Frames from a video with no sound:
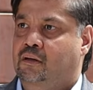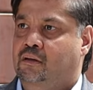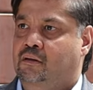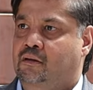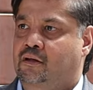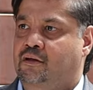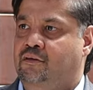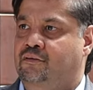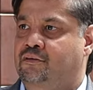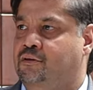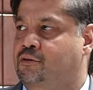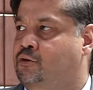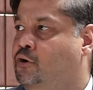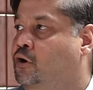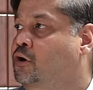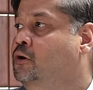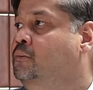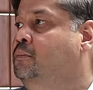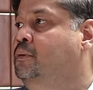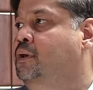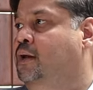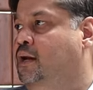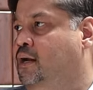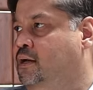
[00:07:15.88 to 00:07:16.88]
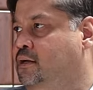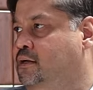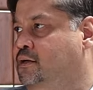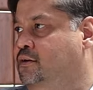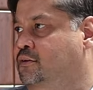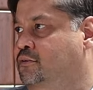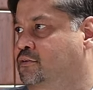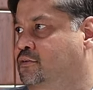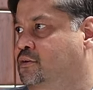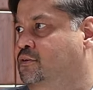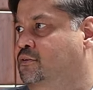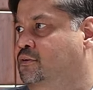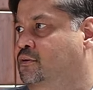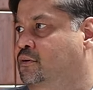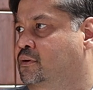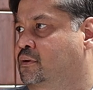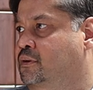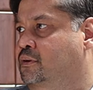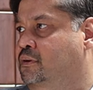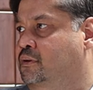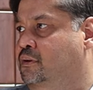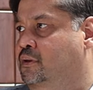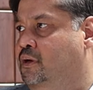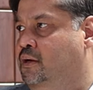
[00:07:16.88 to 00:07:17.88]
there is a thought behind it. It's just
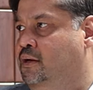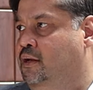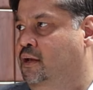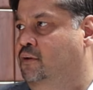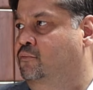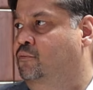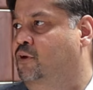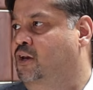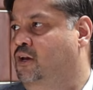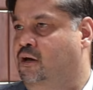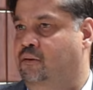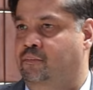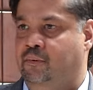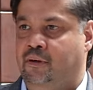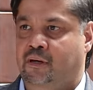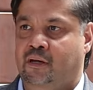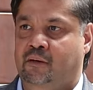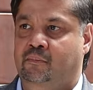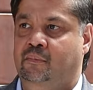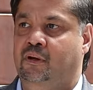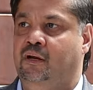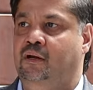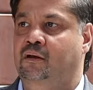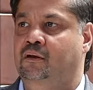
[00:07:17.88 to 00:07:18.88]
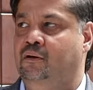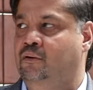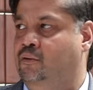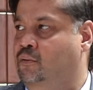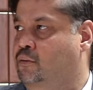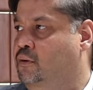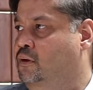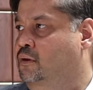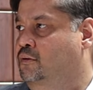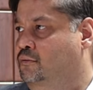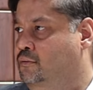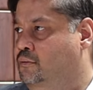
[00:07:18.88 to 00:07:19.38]
not that I wake up and I build a hotel.